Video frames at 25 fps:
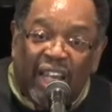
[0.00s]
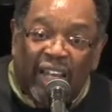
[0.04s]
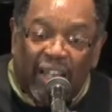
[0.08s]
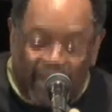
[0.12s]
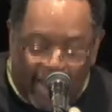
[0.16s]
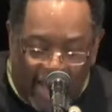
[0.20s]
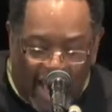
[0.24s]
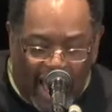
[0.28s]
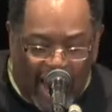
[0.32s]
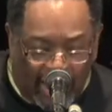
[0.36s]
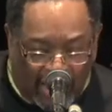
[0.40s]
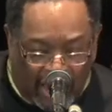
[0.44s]
did
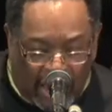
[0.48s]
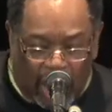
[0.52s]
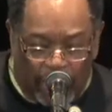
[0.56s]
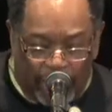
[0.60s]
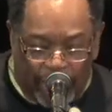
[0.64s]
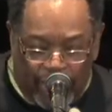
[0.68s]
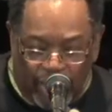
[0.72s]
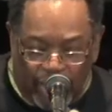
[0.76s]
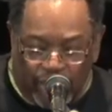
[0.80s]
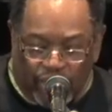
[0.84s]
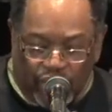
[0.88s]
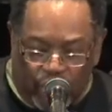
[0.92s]
not
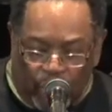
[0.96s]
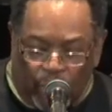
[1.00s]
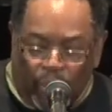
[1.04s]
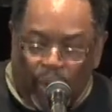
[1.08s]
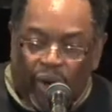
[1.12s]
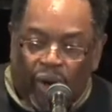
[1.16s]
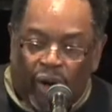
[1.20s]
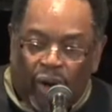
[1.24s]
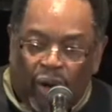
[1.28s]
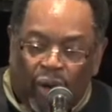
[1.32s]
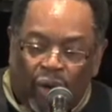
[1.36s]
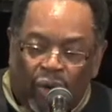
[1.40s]
come into the
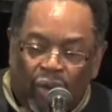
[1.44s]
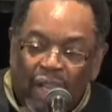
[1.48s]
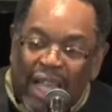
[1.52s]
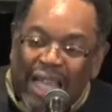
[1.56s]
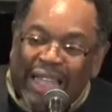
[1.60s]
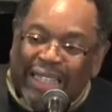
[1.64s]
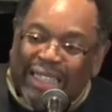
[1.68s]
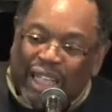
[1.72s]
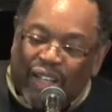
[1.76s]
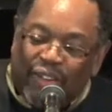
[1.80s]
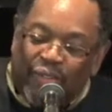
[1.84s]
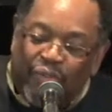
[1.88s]
world
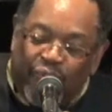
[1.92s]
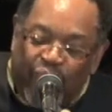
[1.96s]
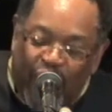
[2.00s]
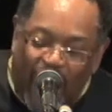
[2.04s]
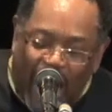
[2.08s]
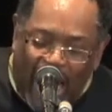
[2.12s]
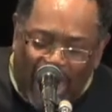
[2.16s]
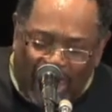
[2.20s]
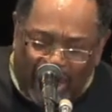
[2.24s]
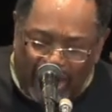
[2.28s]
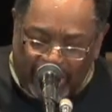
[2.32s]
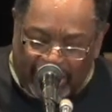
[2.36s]
to
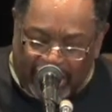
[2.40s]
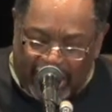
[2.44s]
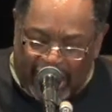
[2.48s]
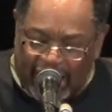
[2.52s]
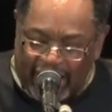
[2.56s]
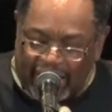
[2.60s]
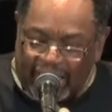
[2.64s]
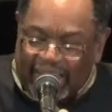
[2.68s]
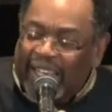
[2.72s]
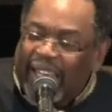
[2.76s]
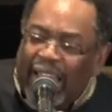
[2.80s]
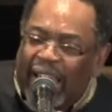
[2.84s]

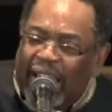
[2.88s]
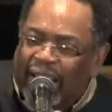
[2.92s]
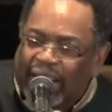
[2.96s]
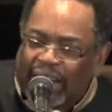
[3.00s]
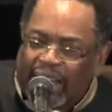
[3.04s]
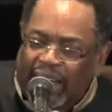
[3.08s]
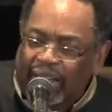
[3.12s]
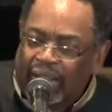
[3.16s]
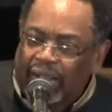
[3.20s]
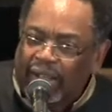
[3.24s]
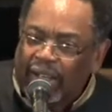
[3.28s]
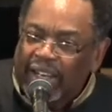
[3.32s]
validate
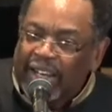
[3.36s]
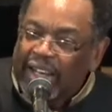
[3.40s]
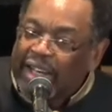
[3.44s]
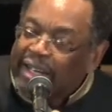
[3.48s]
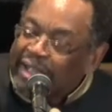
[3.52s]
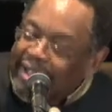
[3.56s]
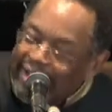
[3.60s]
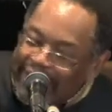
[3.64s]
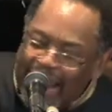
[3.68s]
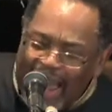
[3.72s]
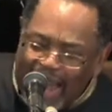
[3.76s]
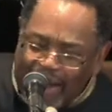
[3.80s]
any
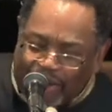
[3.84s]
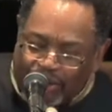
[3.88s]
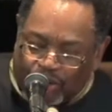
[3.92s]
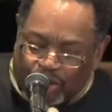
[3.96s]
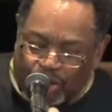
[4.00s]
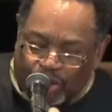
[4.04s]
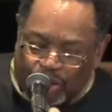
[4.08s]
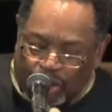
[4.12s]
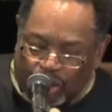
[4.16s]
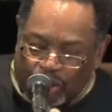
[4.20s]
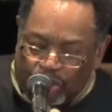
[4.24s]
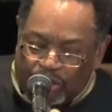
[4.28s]

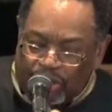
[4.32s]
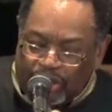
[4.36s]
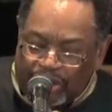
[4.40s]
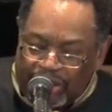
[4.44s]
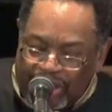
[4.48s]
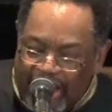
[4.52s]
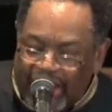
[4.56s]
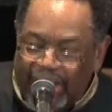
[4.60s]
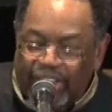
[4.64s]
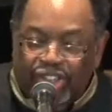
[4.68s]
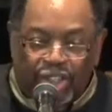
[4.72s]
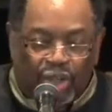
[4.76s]
natural
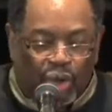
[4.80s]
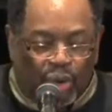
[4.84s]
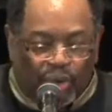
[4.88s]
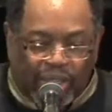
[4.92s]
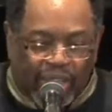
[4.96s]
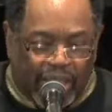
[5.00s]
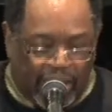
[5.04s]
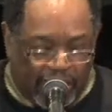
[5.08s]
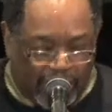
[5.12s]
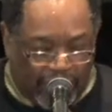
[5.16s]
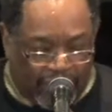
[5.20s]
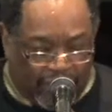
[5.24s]
nation or
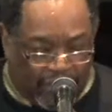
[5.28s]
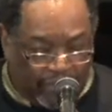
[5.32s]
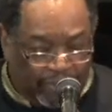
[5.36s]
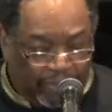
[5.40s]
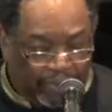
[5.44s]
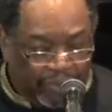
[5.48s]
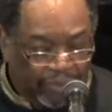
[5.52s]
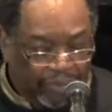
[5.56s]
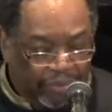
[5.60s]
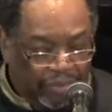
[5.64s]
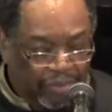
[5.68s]
kingdom.